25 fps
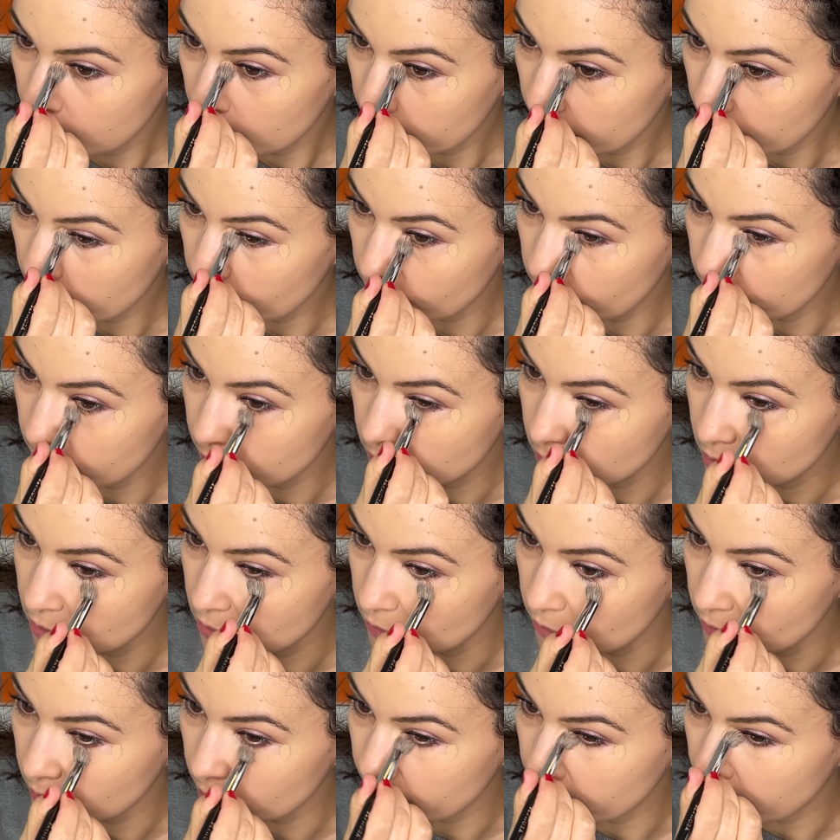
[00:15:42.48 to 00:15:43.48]
Like, it
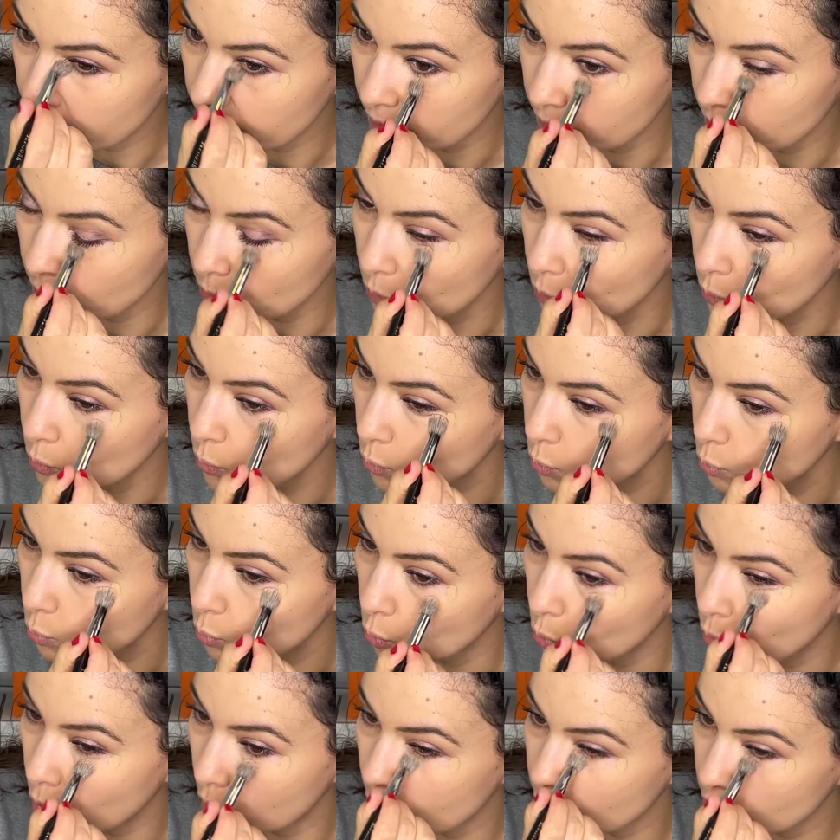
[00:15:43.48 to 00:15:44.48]
feels very
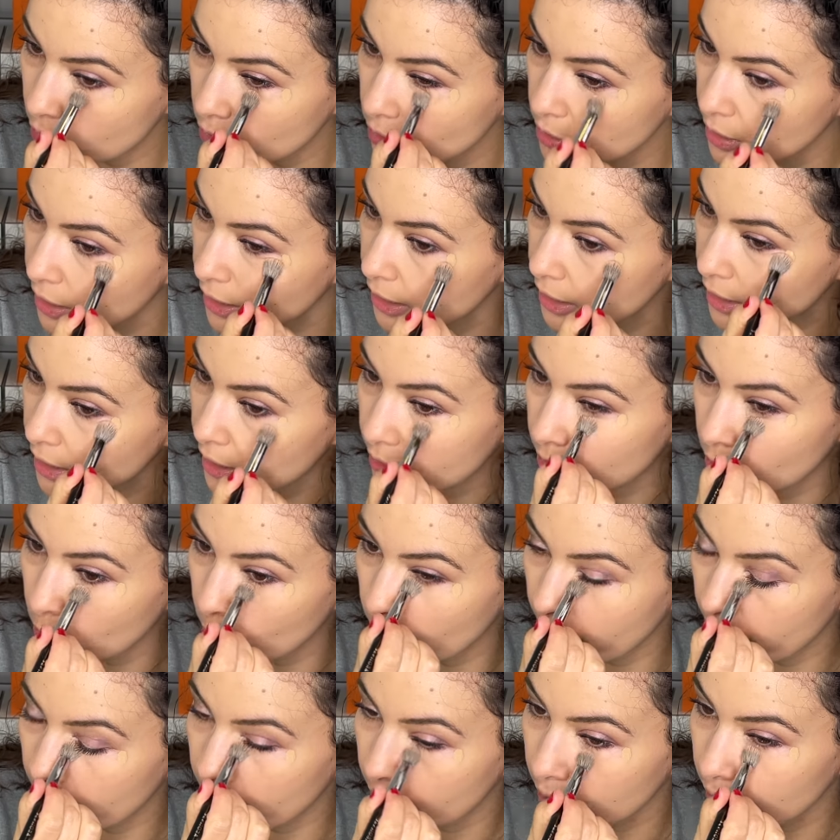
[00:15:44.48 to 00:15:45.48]
water-like in a
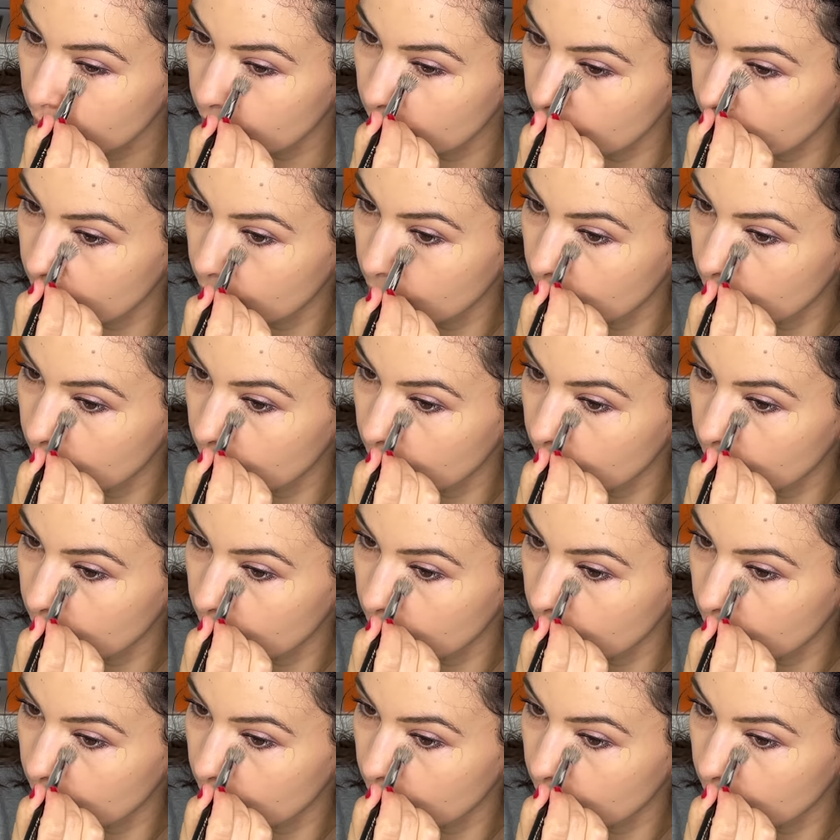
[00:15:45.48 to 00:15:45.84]
way.